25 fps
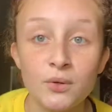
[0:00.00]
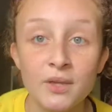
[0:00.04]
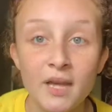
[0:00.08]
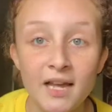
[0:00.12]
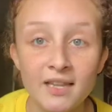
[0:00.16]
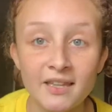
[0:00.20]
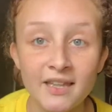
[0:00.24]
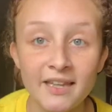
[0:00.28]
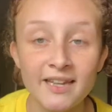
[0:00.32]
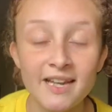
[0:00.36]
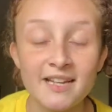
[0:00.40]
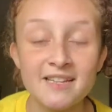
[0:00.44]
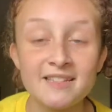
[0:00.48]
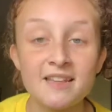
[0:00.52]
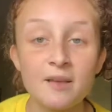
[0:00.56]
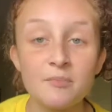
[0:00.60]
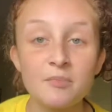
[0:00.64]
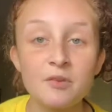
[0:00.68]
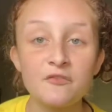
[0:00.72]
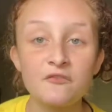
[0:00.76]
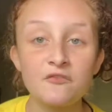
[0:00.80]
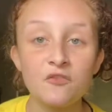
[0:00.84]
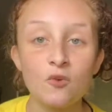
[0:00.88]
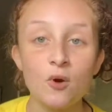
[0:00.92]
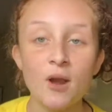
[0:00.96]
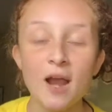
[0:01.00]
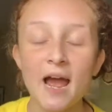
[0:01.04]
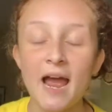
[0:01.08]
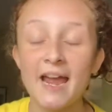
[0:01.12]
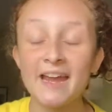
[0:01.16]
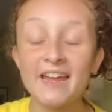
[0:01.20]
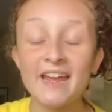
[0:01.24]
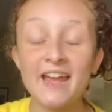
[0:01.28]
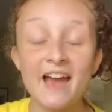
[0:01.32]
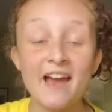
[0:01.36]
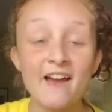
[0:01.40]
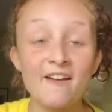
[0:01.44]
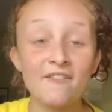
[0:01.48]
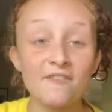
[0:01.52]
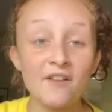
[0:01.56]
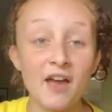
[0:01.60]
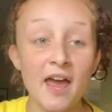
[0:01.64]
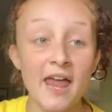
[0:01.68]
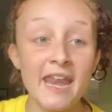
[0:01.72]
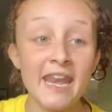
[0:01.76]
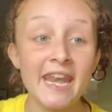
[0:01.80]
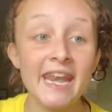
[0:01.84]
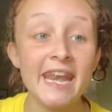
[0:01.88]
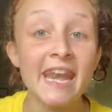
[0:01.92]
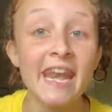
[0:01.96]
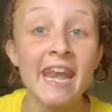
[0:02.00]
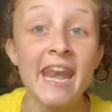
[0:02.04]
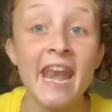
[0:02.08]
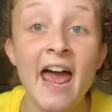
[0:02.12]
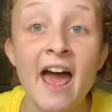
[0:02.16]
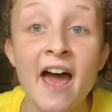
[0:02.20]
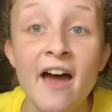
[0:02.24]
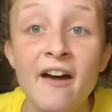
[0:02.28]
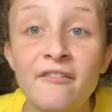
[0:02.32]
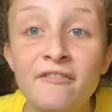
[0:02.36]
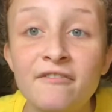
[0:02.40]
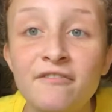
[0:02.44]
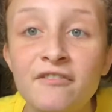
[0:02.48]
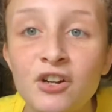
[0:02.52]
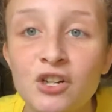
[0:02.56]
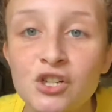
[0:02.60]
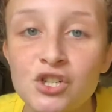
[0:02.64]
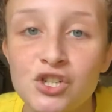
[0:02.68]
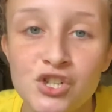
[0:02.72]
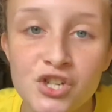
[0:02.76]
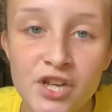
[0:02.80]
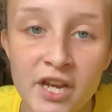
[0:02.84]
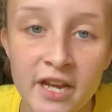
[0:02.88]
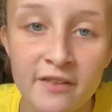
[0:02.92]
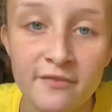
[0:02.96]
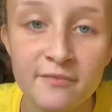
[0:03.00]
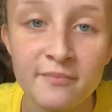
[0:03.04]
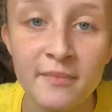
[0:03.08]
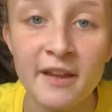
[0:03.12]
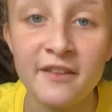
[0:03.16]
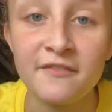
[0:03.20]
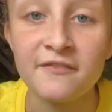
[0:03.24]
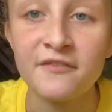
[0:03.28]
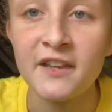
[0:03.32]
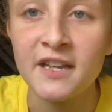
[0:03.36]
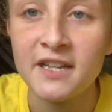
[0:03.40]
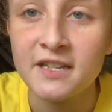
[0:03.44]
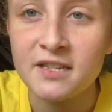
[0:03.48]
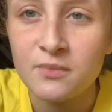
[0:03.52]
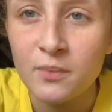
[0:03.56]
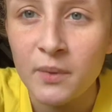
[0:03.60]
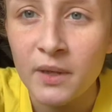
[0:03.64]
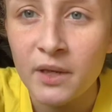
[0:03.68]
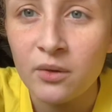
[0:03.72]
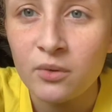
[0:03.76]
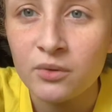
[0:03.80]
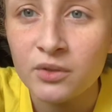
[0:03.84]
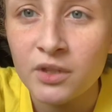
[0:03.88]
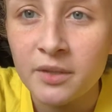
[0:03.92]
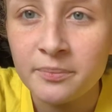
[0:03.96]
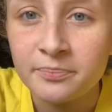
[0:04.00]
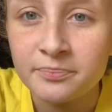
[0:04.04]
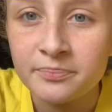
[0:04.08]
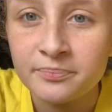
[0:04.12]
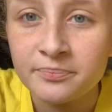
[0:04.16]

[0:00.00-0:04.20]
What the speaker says: yeah, like I said before, I have never shaved my face. Wait, hold up.